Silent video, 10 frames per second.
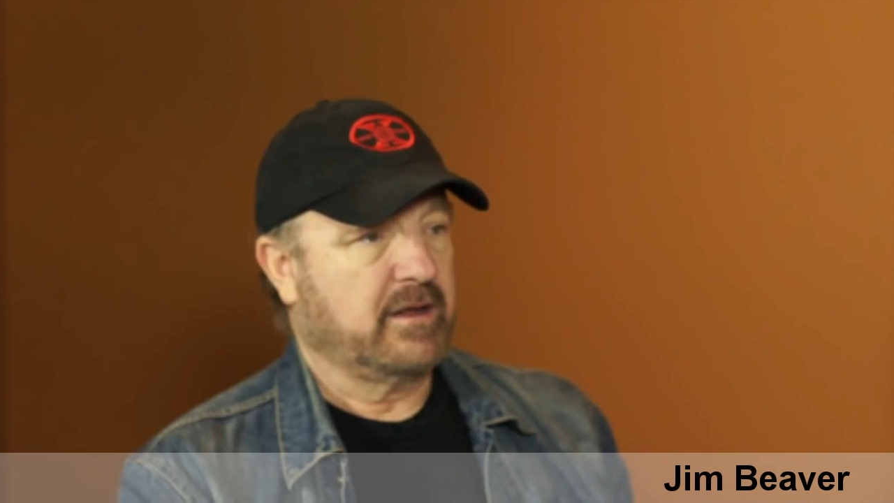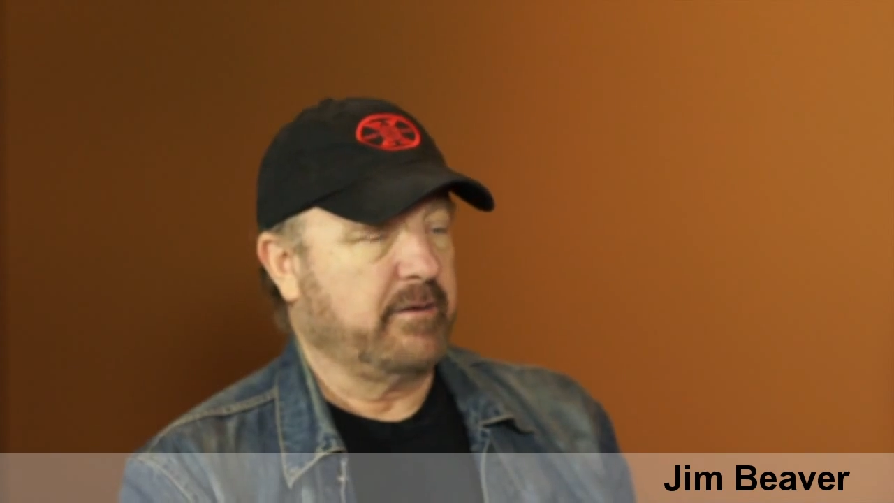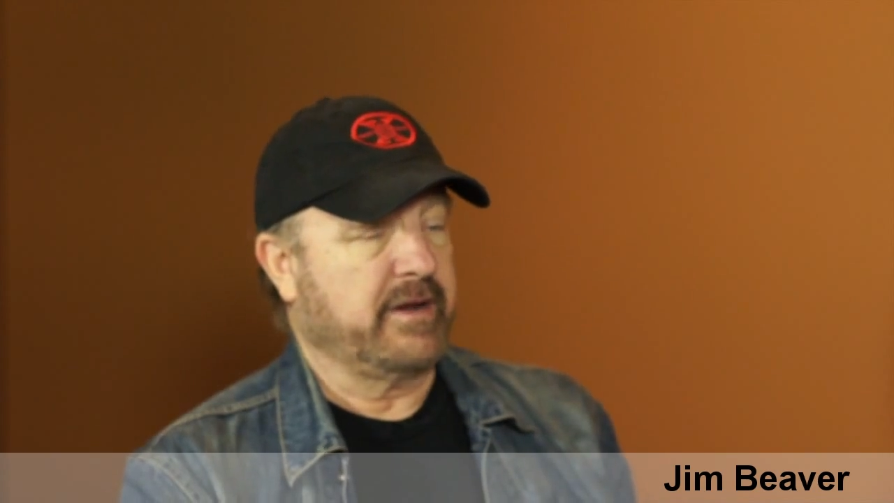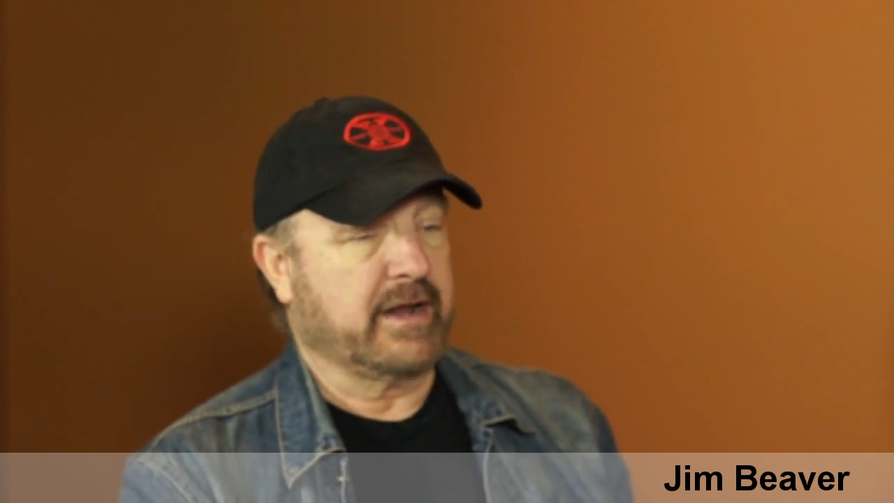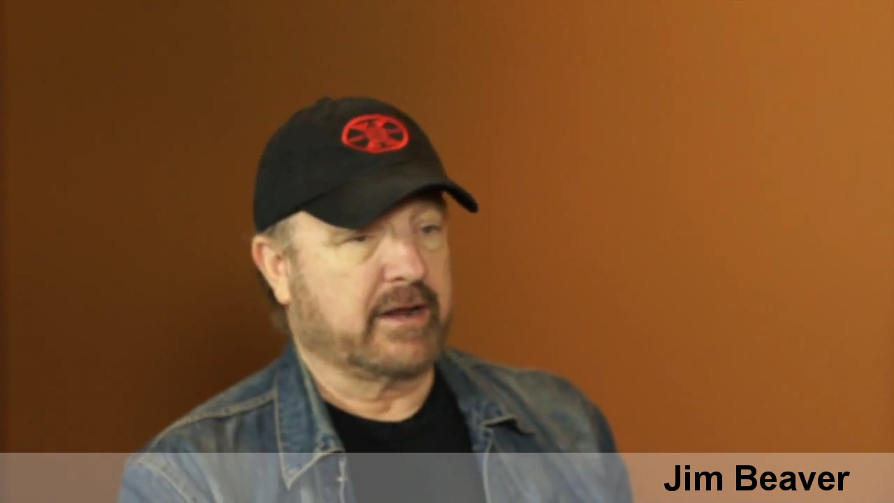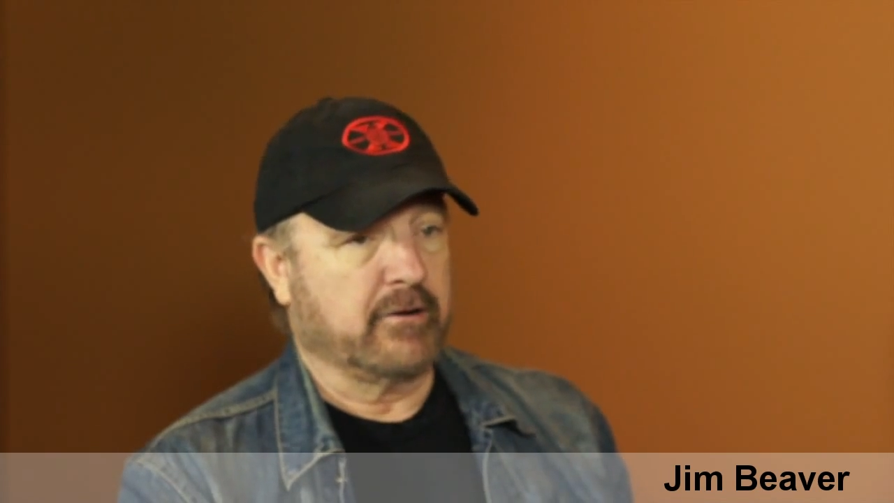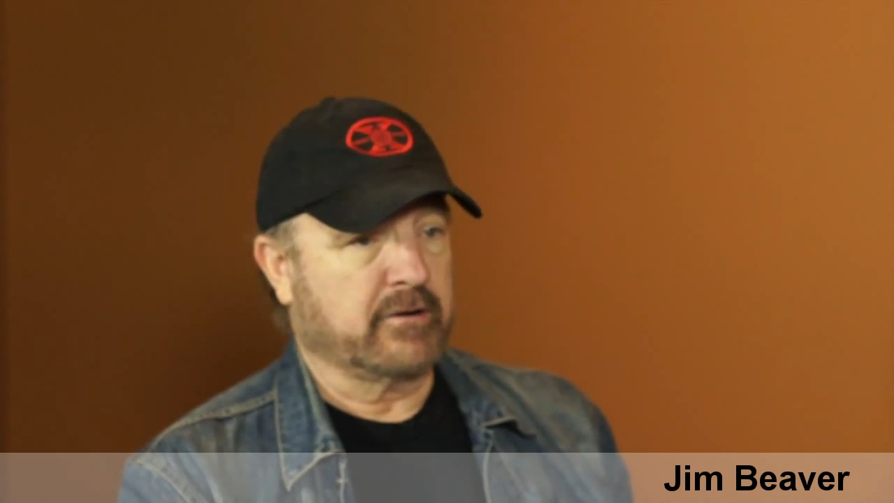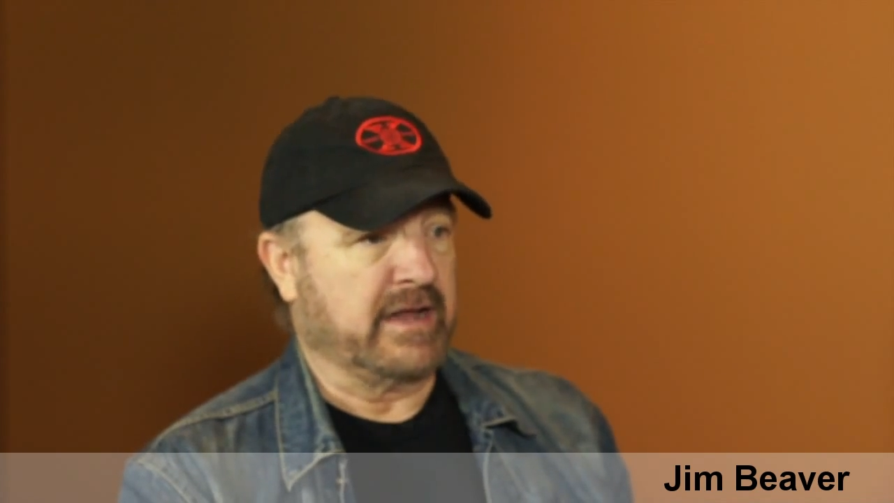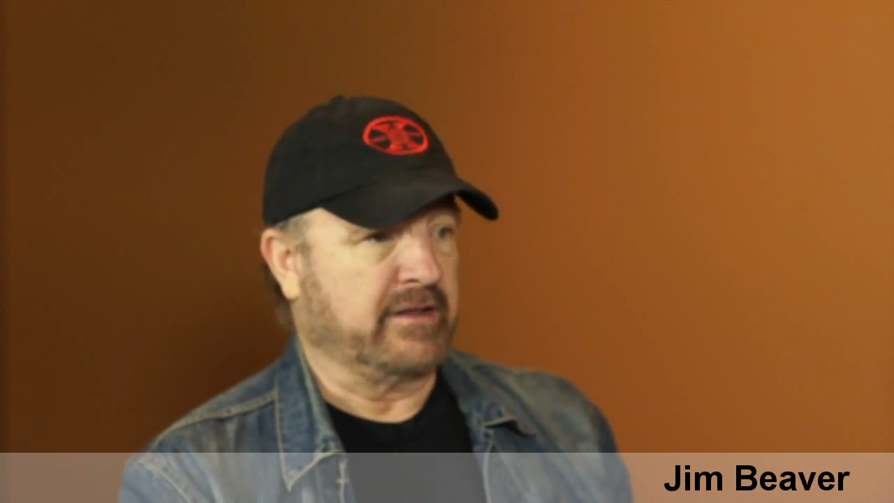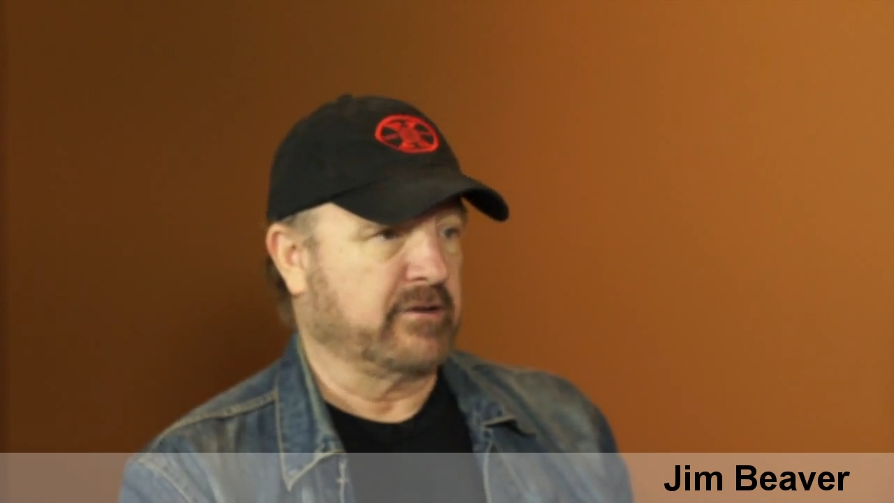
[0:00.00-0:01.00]
And I got
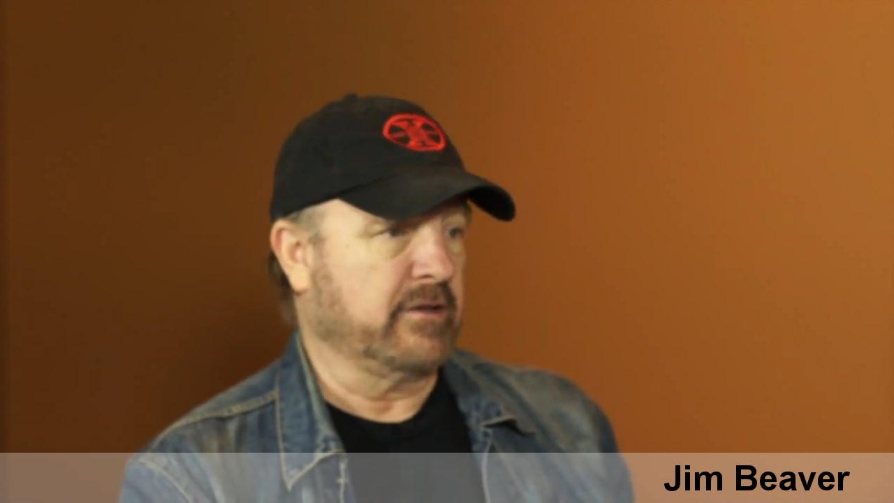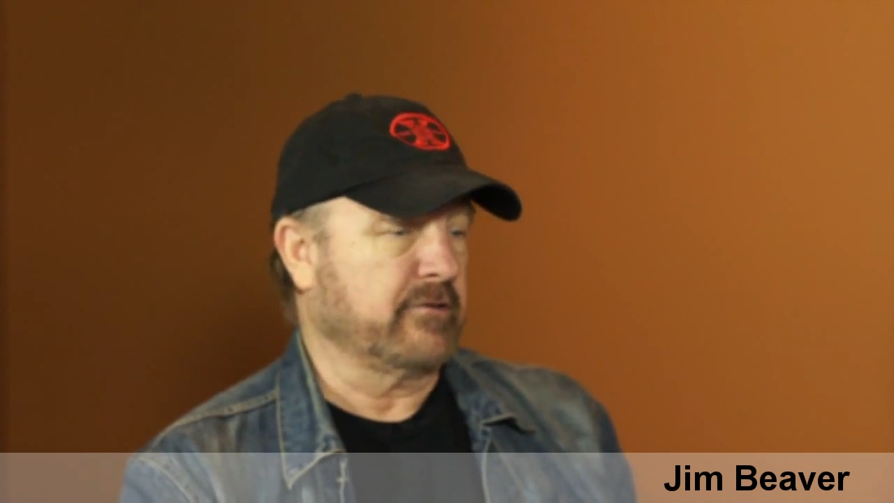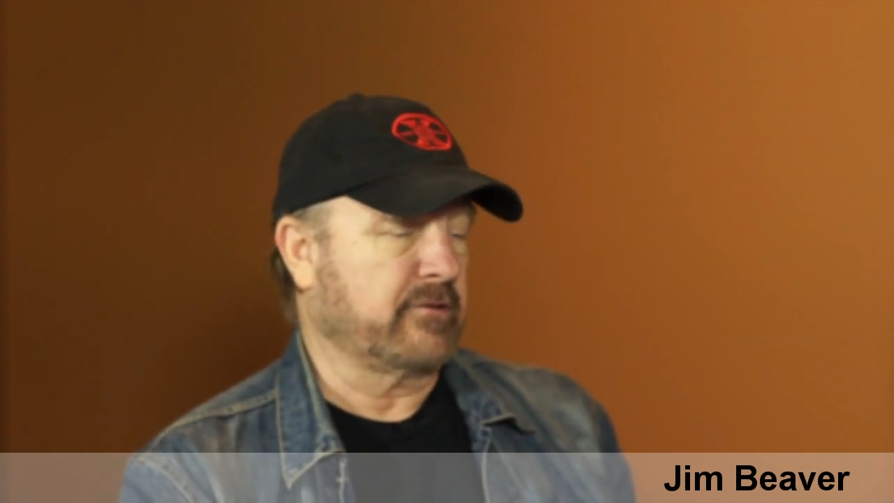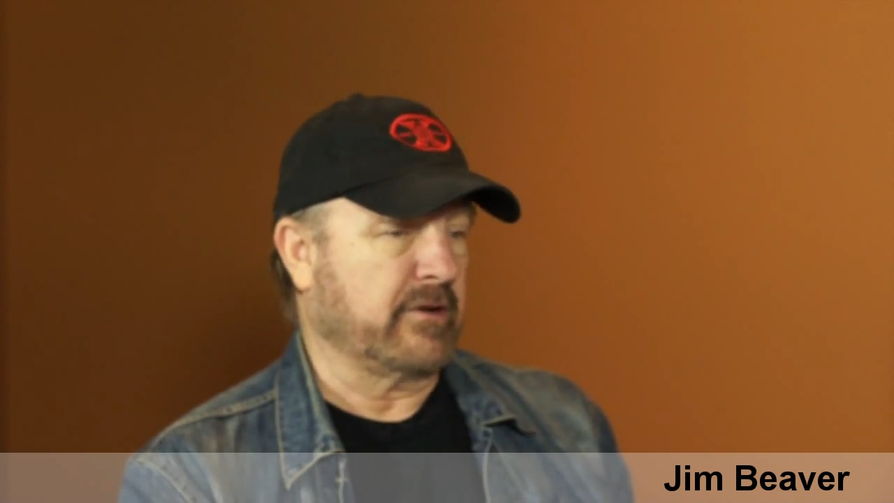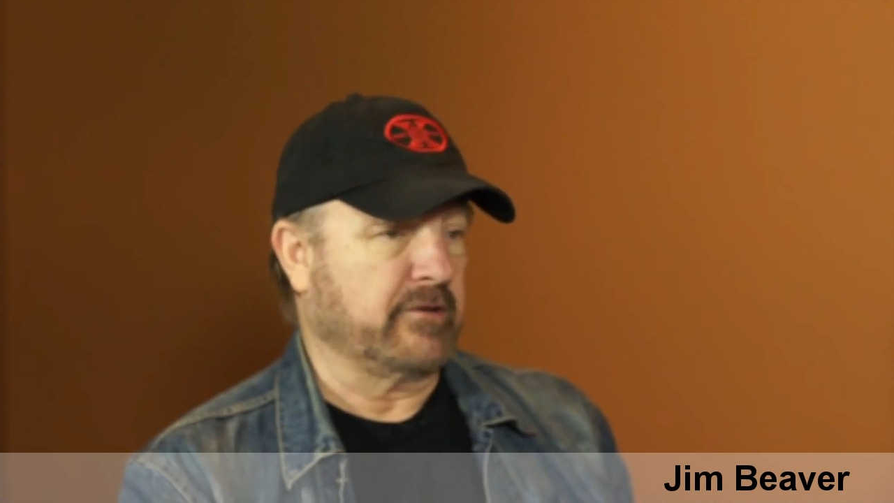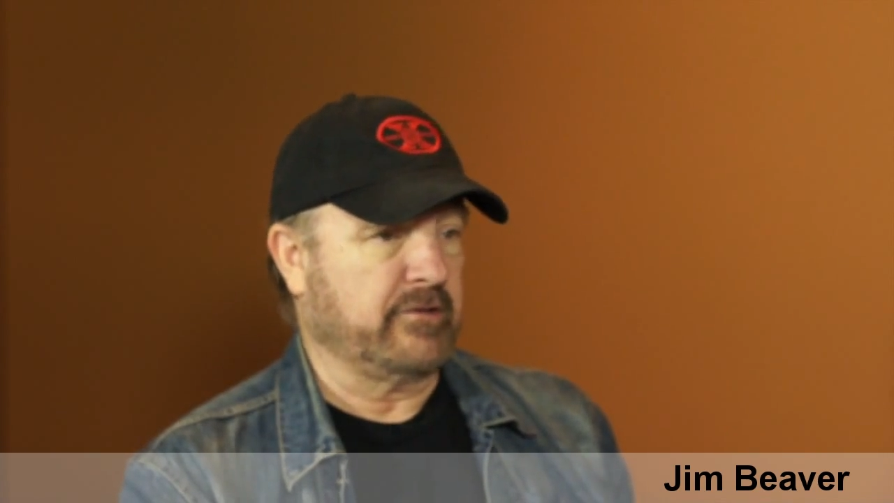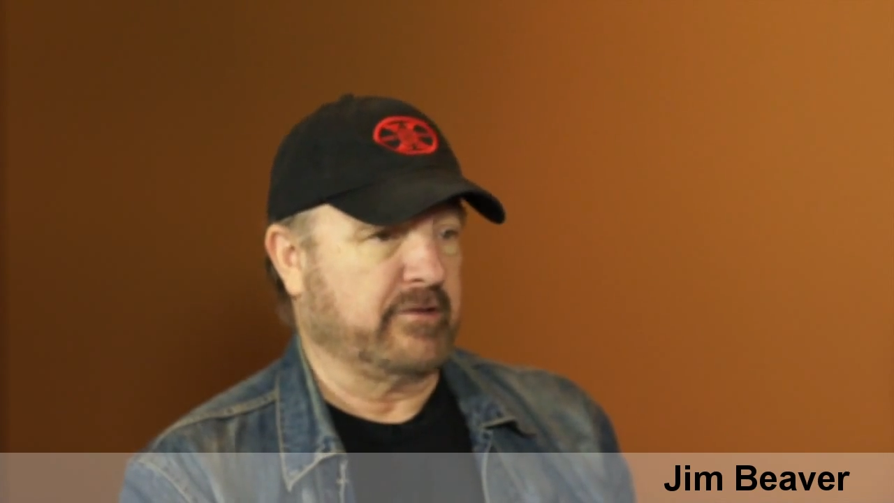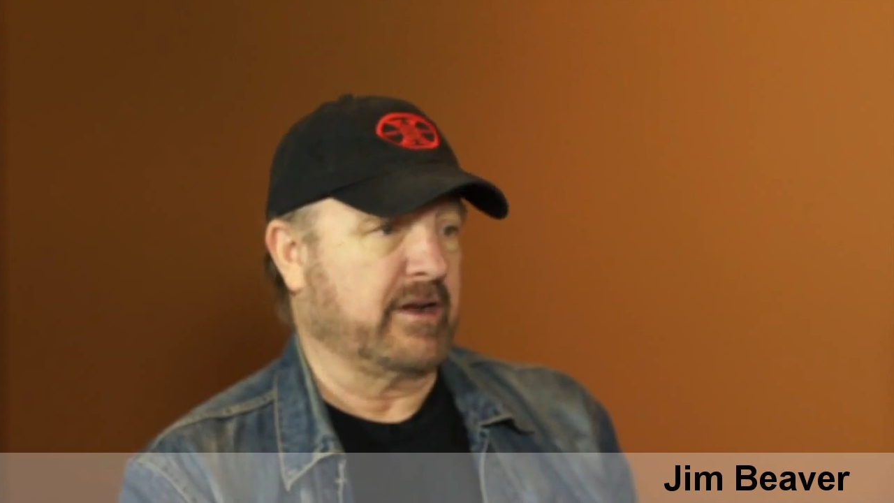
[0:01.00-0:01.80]
all kinds of other stresses.